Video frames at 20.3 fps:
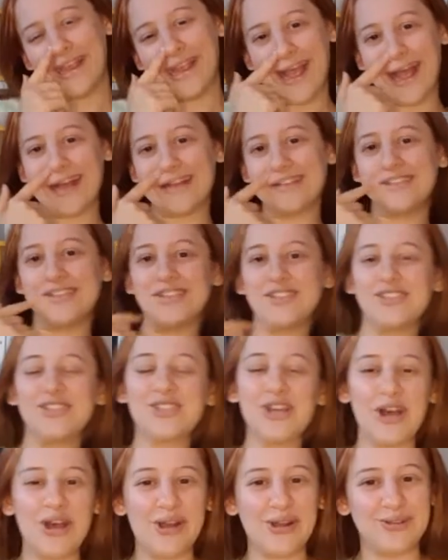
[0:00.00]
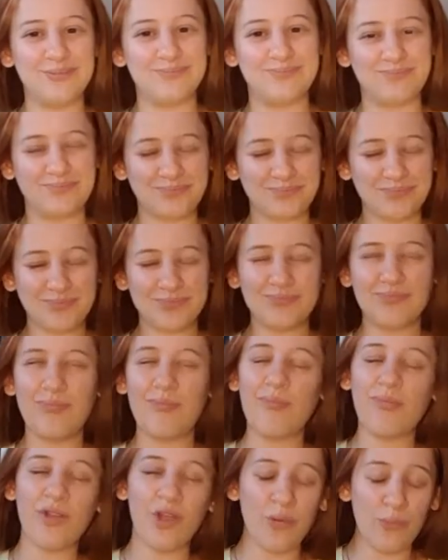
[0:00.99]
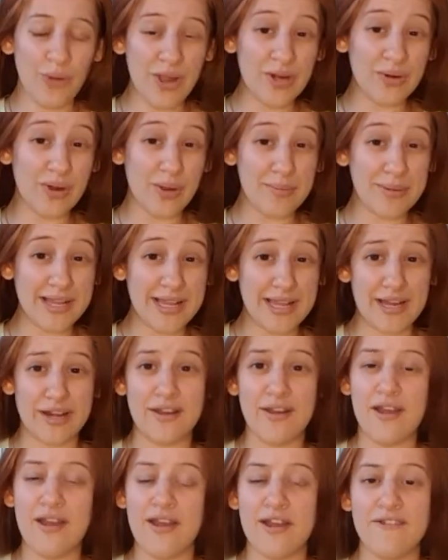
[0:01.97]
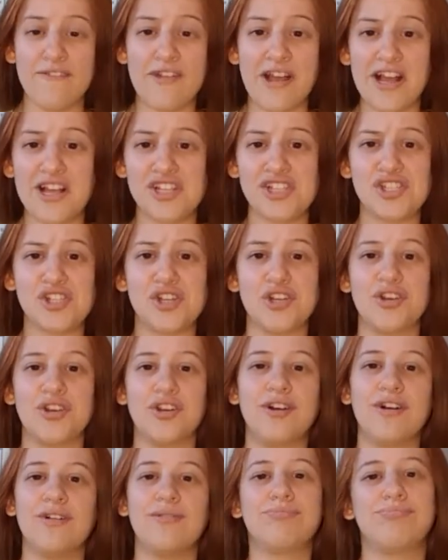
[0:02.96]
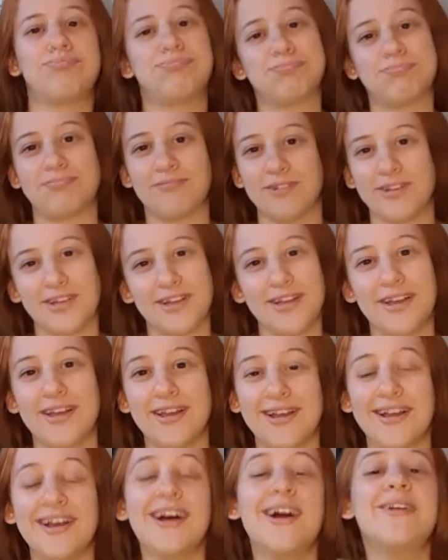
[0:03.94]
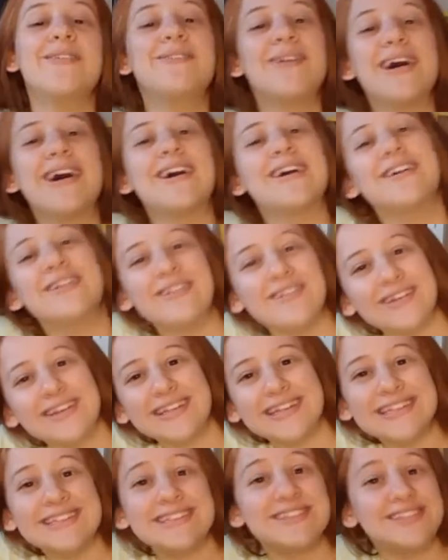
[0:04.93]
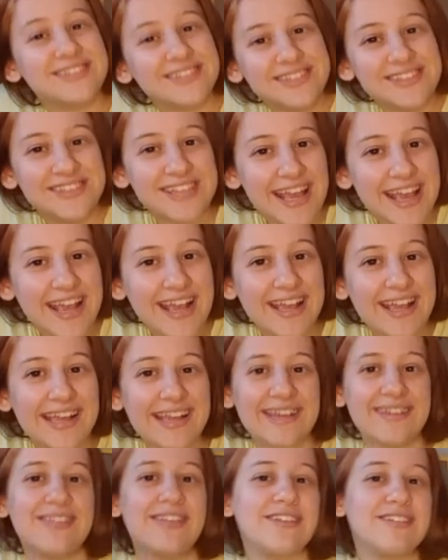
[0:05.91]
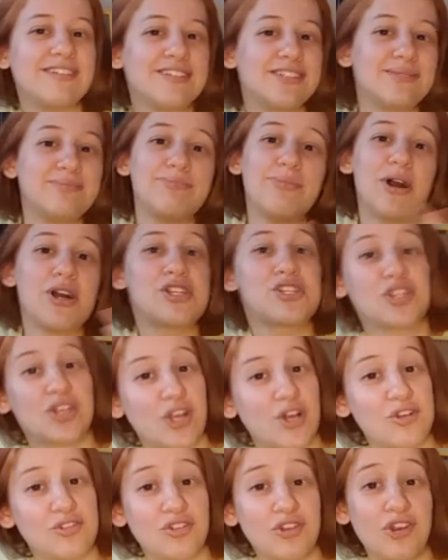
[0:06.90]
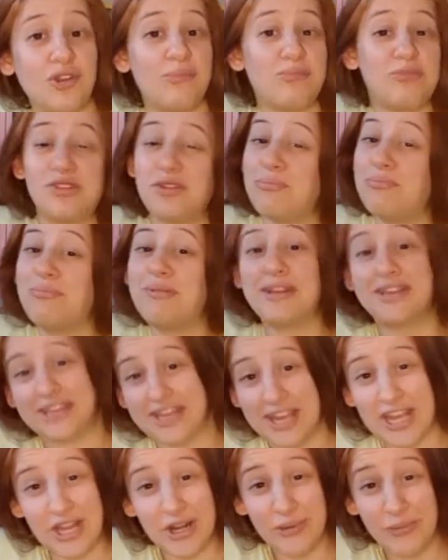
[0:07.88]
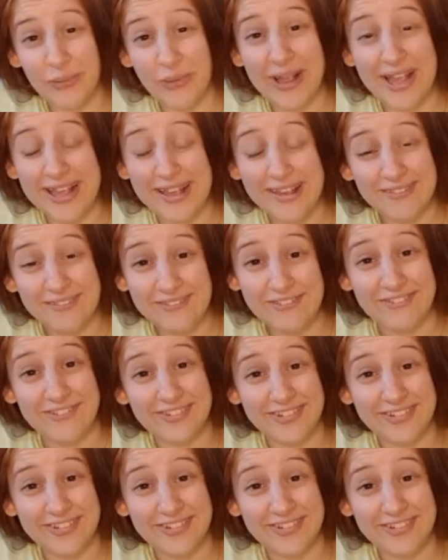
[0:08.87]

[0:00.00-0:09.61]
yes, so where do I begin? Fashion. Well, let's just say there isn't much clothes on them to begin with.